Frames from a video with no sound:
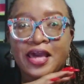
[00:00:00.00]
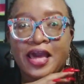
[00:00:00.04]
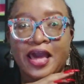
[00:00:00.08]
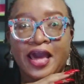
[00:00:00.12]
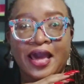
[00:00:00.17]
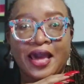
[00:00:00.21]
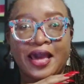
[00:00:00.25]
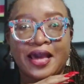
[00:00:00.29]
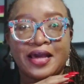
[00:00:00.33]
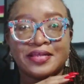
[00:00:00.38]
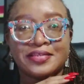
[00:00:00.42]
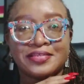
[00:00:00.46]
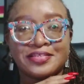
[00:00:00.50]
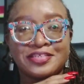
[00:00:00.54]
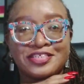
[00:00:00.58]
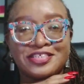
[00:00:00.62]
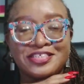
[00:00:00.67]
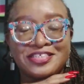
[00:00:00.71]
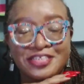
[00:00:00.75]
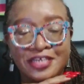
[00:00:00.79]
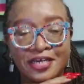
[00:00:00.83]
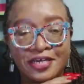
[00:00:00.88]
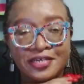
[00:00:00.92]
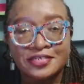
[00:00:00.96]
and
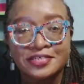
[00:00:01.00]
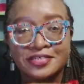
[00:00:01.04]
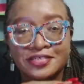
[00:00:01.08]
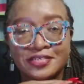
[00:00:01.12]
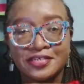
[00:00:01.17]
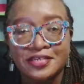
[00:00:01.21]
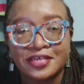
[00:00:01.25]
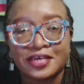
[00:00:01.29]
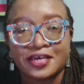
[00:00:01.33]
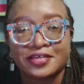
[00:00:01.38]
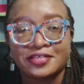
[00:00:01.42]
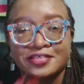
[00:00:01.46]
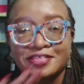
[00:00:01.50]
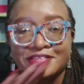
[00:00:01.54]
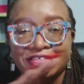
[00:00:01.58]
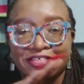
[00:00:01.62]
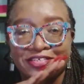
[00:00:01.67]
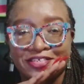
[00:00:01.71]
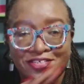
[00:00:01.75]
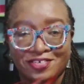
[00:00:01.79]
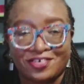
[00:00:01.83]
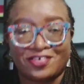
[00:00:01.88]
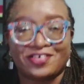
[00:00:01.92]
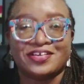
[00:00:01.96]
just get
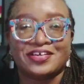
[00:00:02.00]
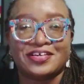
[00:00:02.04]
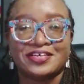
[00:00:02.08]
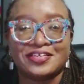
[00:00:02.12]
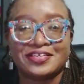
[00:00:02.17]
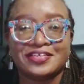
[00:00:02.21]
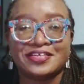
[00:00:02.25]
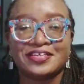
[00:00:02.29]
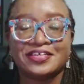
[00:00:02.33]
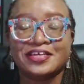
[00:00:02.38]
started.